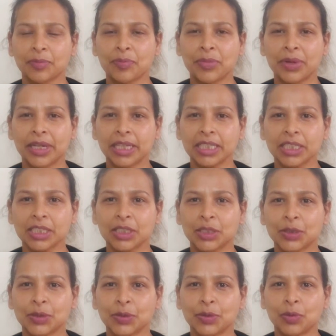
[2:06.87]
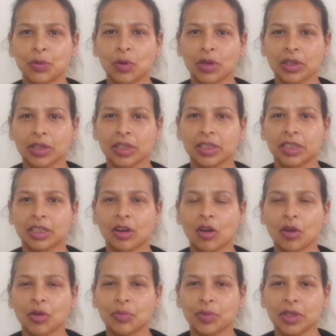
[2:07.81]
minutes to work
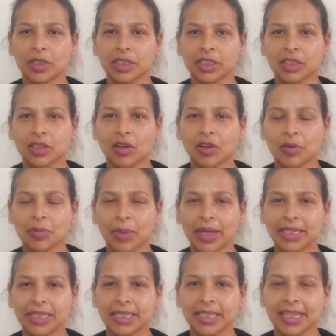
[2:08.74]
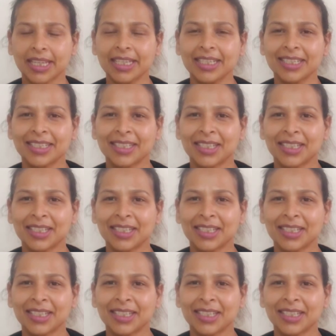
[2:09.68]
all products on my skin.